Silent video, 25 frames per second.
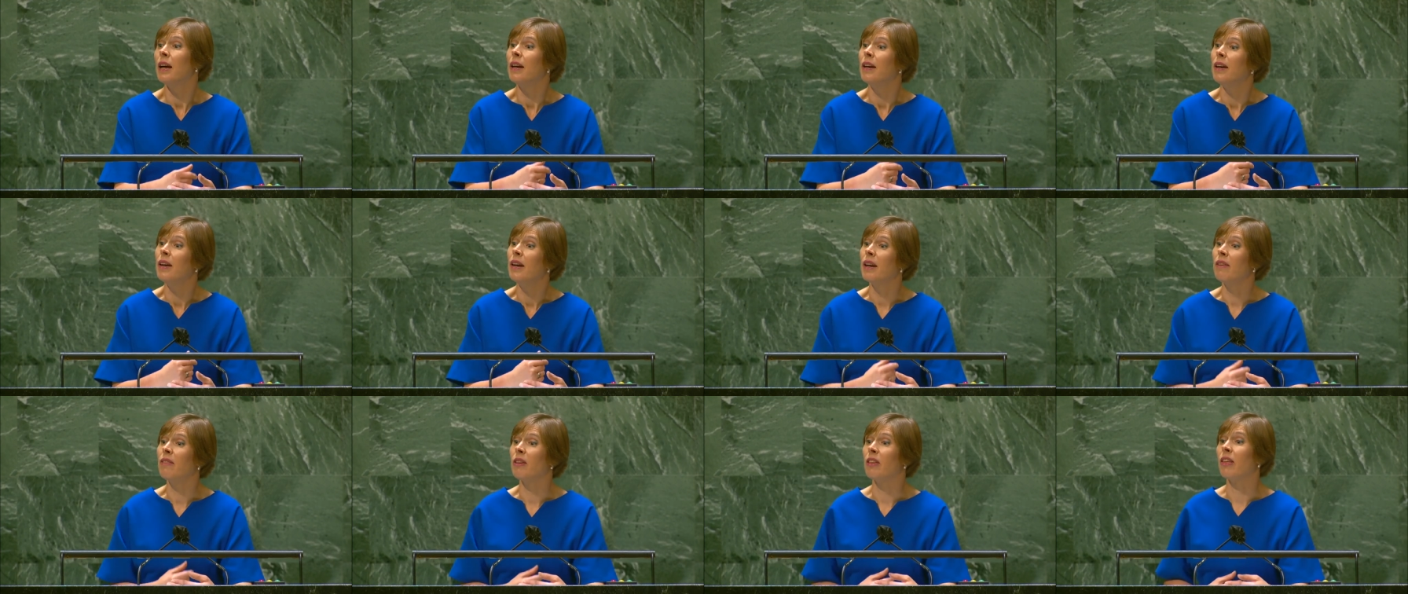
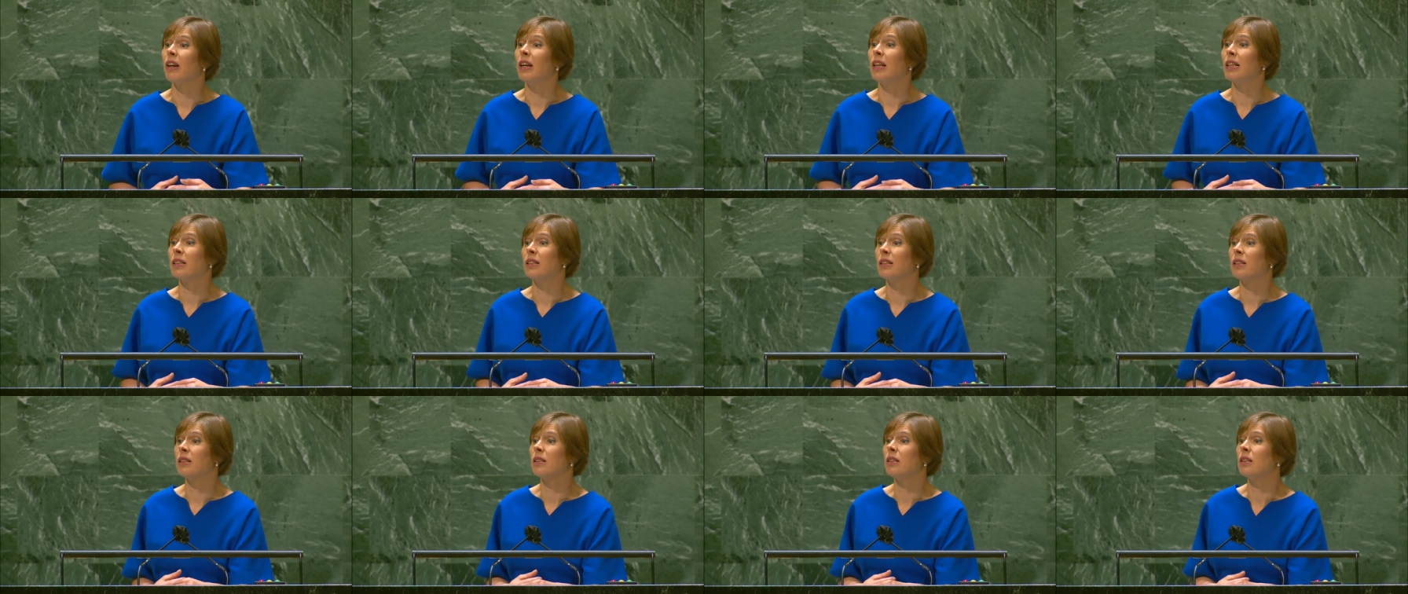
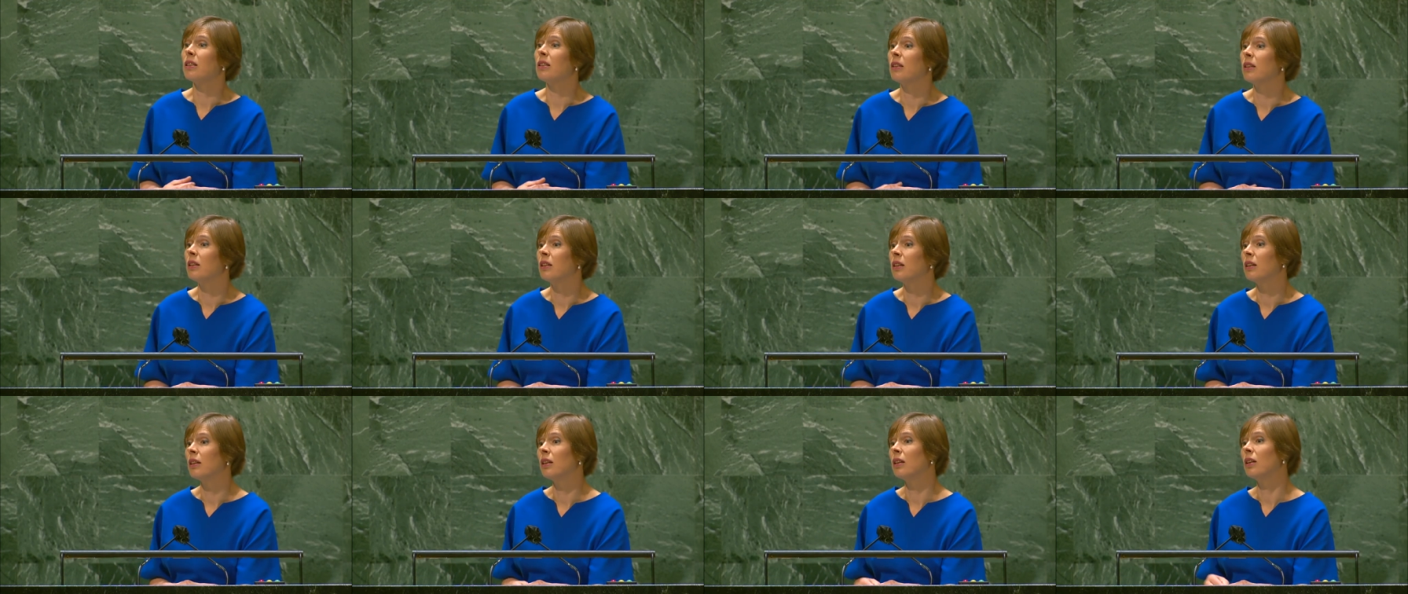Nevertheless,
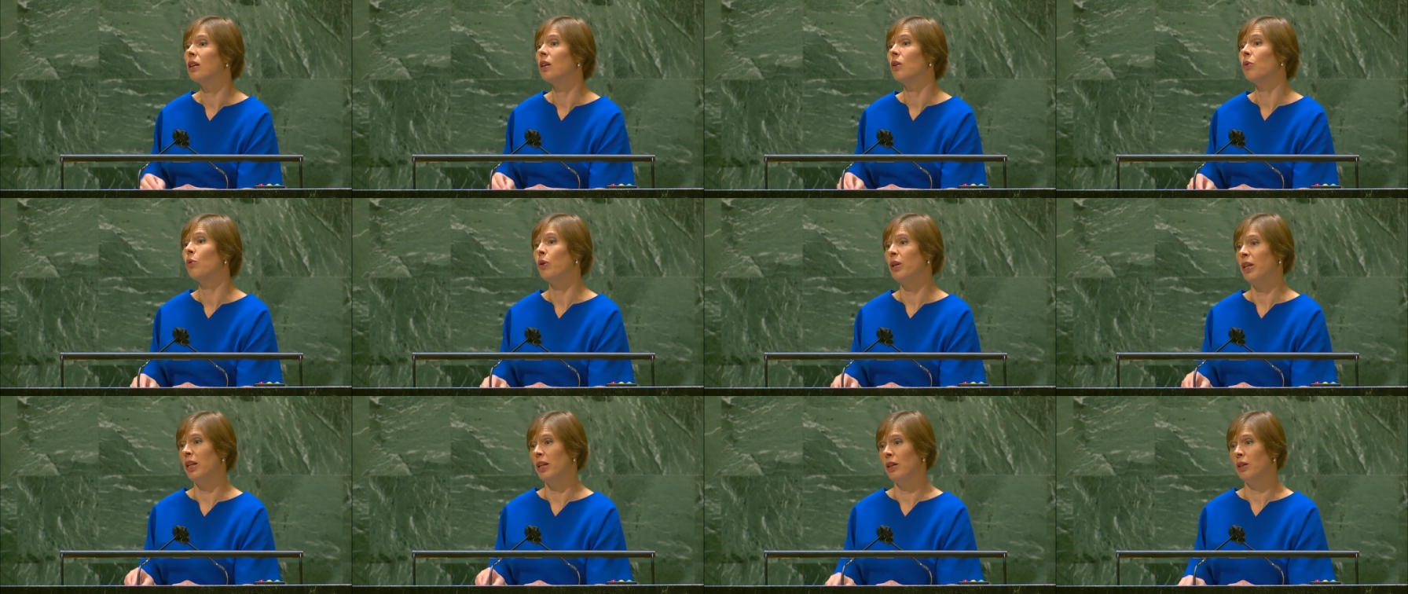we